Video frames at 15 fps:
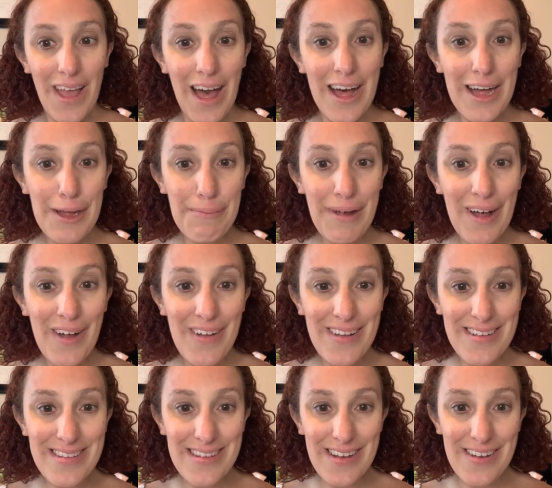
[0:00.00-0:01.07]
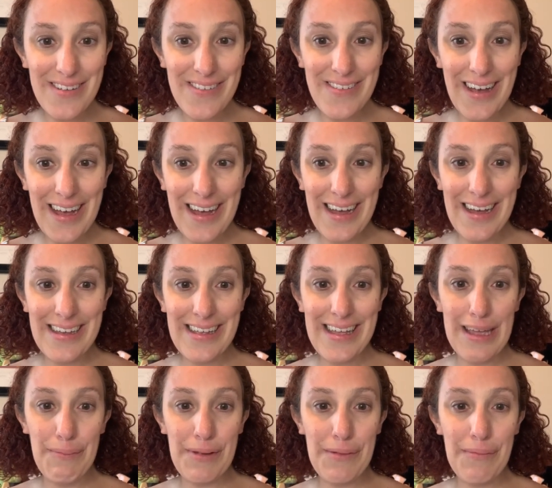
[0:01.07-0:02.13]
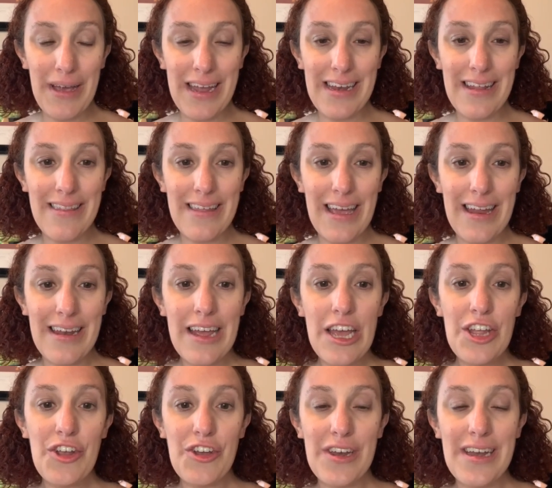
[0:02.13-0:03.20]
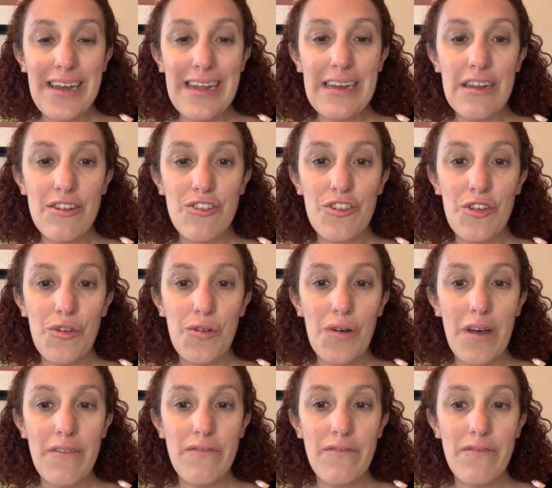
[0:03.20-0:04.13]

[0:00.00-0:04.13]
also keep in mind that you're going to need to